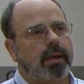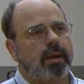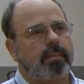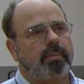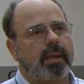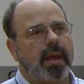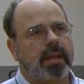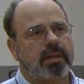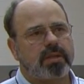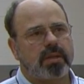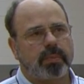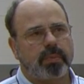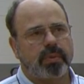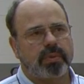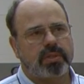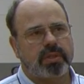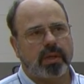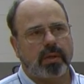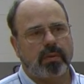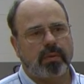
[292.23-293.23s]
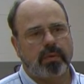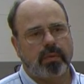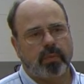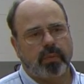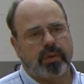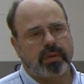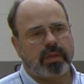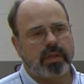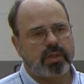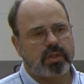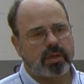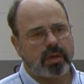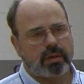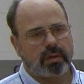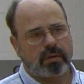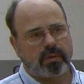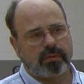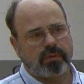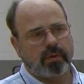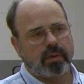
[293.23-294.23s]
match up with each
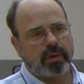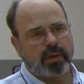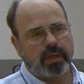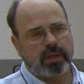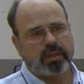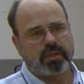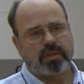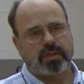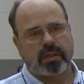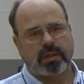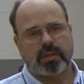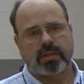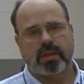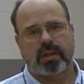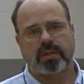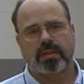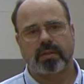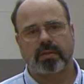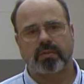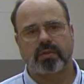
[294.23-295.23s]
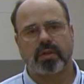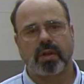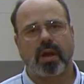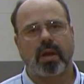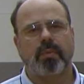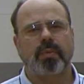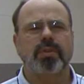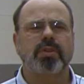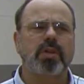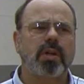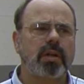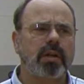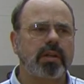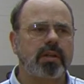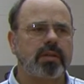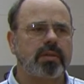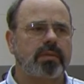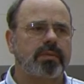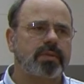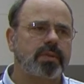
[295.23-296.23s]
other for each successive shot. We generally
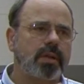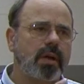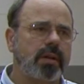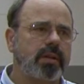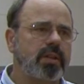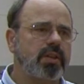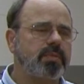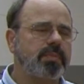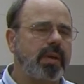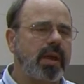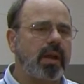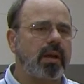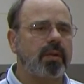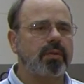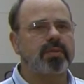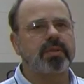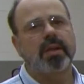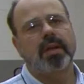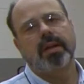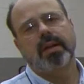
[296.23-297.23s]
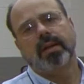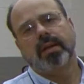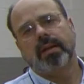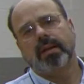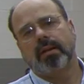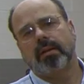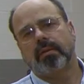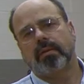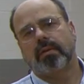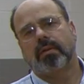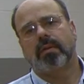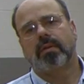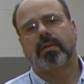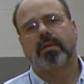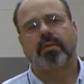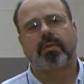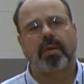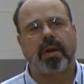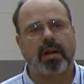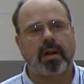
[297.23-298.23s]
start these panos,
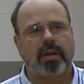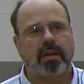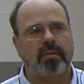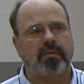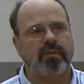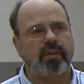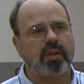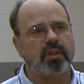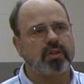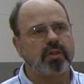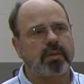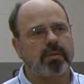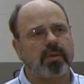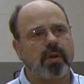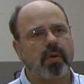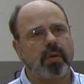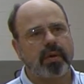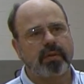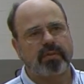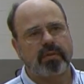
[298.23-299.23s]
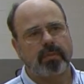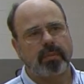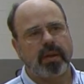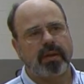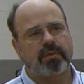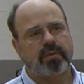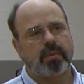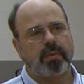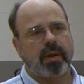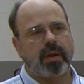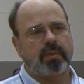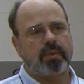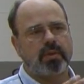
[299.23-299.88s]
create a convention of going from left to right.